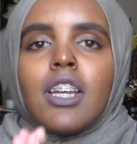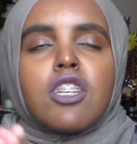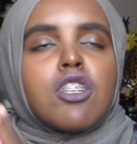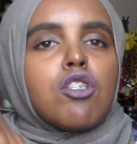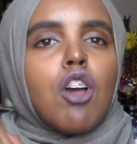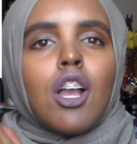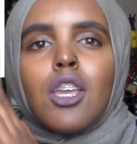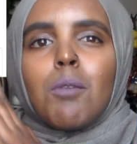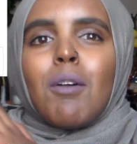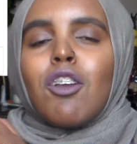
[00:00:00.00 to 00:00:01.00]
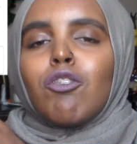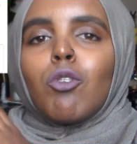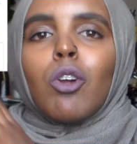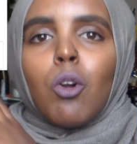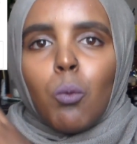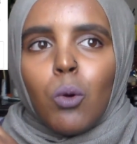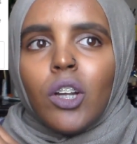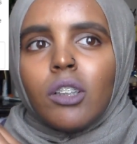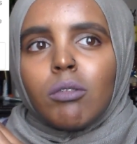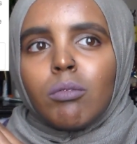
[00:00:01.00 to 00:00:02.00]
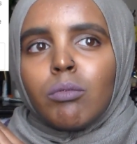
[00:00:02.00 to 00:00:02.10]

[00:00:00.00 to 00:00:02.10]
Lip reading: section talking about historical war.